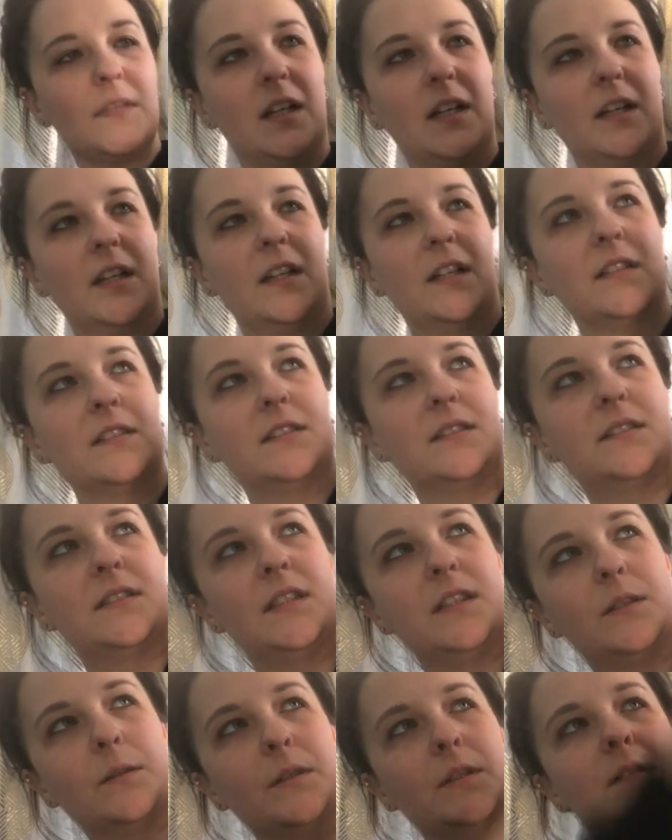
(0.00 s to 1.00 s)
and has
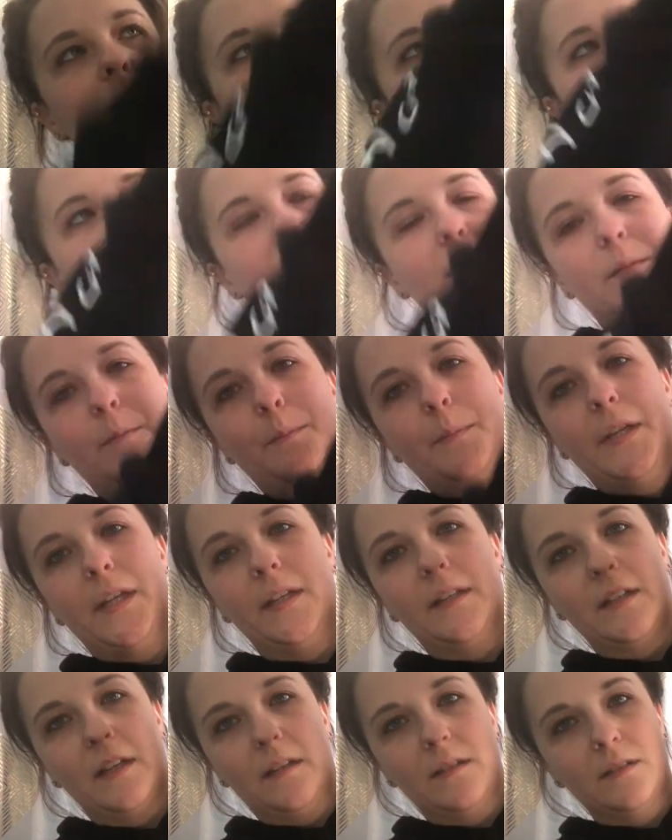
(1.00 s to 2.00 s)
sequins
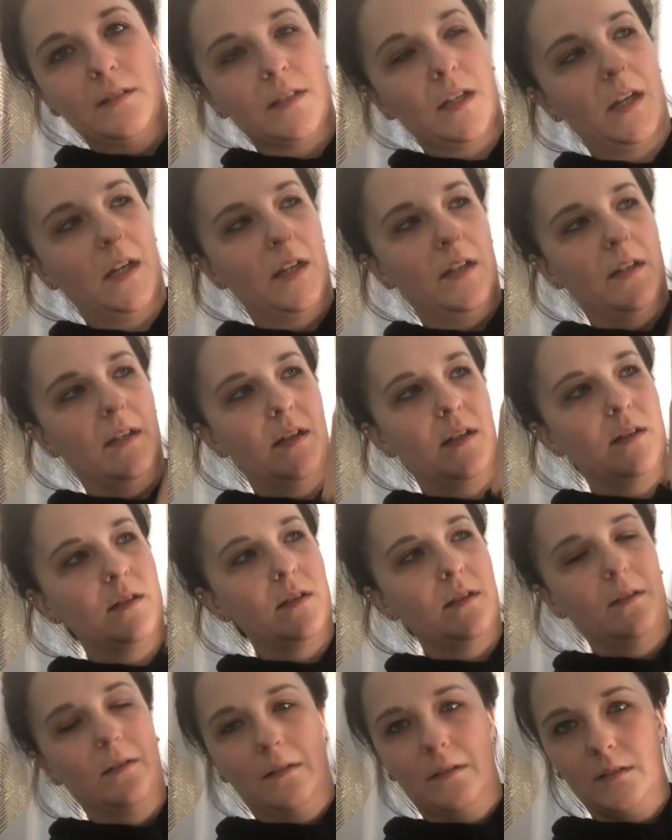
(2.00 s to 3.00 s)
pink down the side, and it's
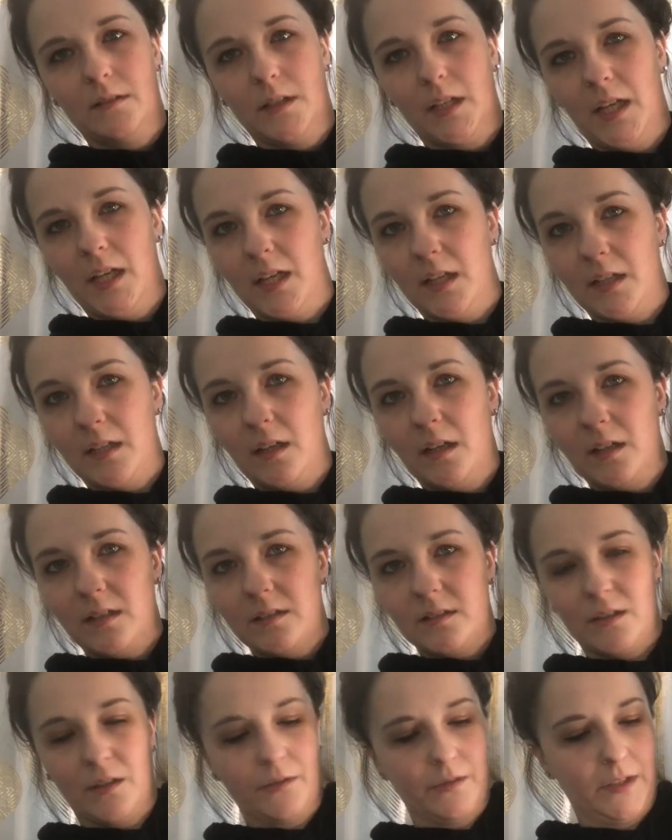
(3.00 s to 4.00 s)
in gold and
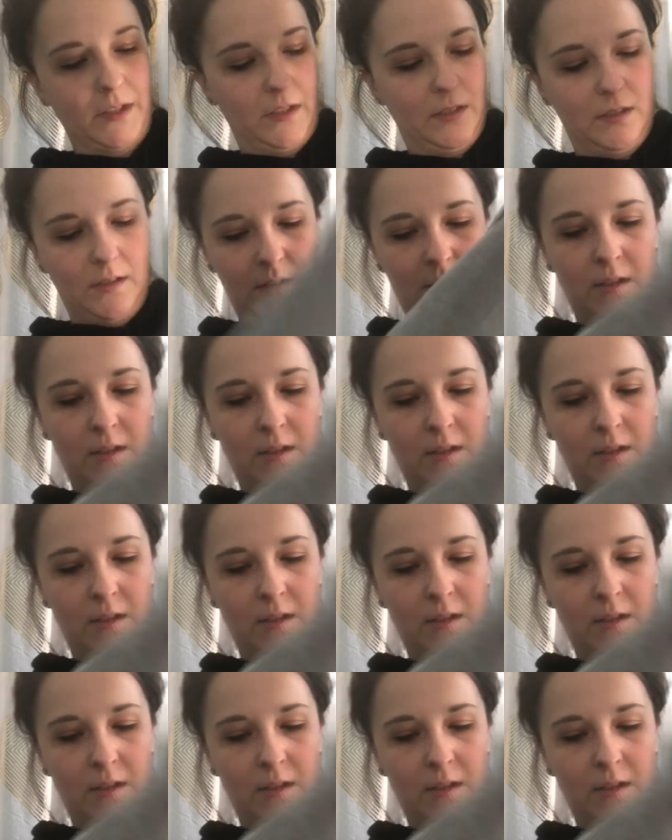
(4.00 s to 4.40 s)
silver.